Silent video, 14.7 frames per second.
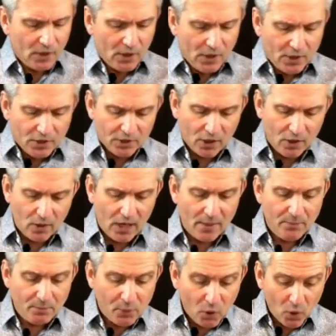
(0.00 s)
You
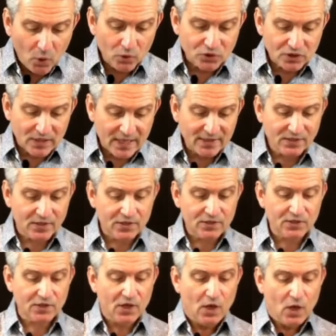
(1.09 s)
know, Paul's
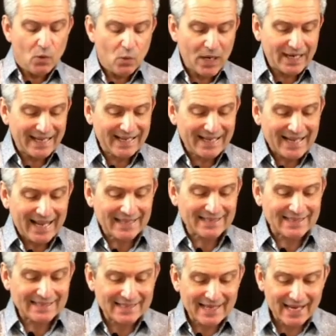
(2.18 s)
letters were
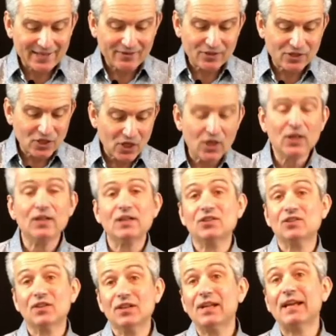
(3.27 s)
collected together as early as
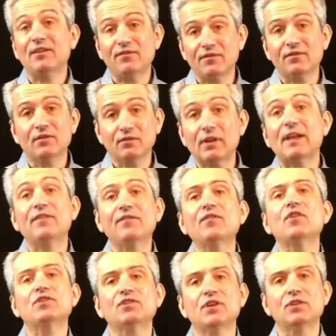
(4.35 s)
the late
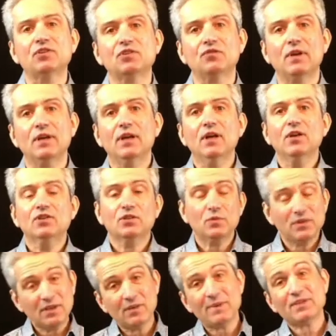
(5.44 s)
first century. So
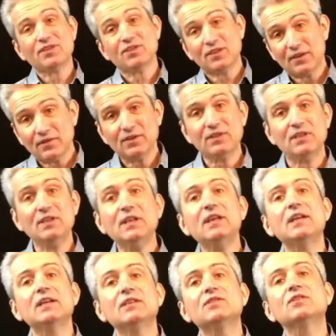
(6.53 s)
within about 70
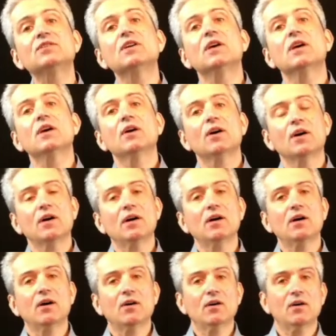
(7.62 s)
years
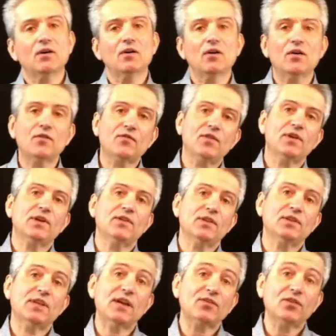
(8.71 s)
of the
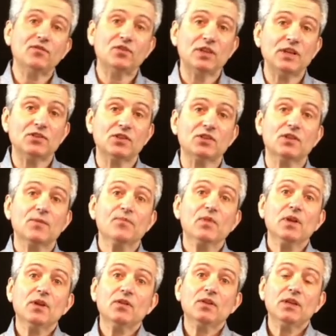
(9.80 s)
death of Jesus,
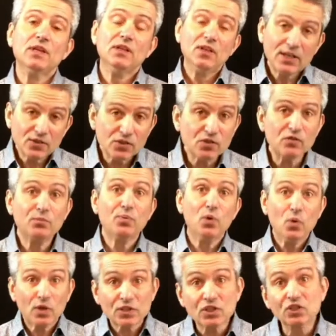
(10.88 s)
the letters of
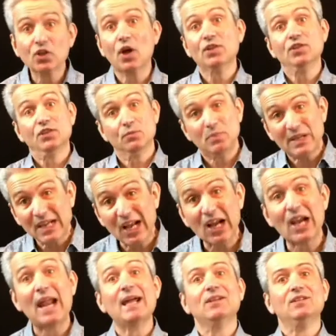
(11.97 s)
Paul had started to be
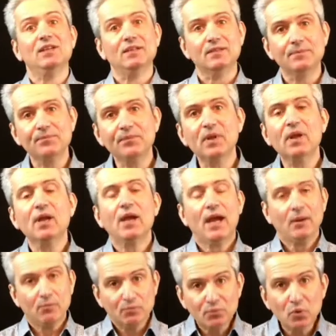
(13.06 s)
collected
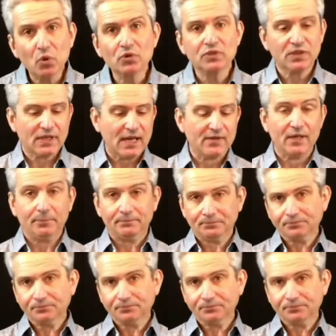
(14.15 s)
and brought together